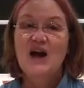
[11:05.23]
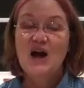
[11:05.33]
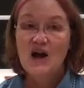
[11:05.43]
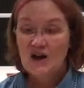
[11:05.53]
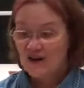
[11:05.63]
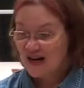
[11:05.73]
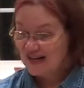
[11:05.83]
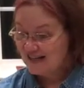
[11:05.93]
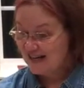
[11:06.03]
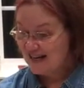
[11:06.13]
All right,
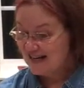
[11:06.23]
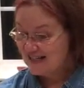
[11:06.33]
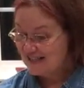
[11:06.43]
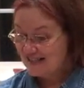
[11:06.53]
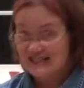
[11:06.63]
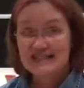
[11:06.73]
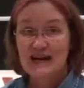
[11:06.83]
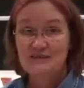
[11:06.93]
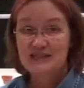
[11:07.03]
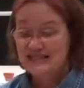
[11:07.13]
guys, it's
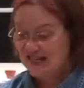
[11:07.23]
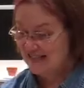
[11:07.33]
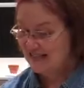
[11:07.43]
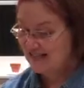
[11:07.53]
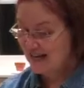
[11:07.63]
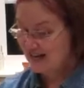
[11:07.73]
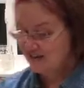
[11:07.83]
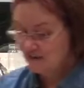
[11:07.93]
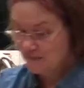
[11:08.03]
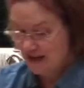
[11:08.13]
time to take these out of
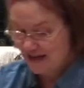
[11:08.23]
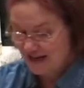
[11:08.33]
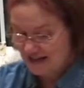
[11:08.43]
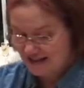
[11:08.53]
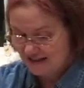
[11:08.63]
the pan,